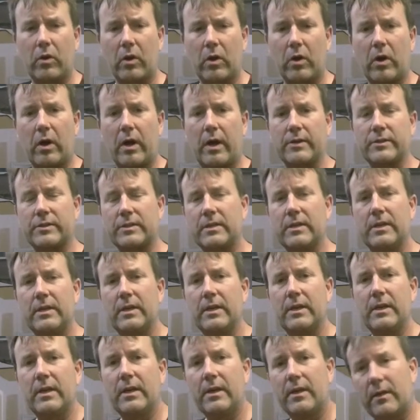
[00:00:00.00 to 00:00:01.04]
cost.
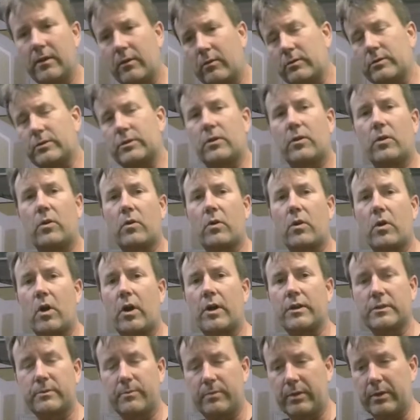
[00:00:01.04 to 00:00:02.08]
It was a low
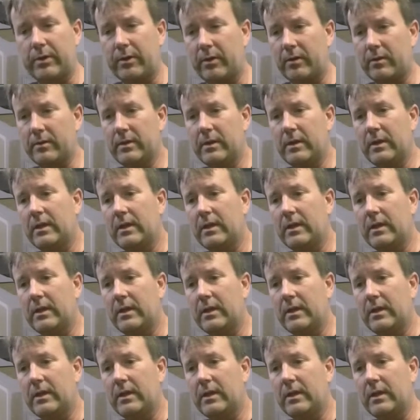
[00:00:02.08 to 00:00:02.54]
cost build,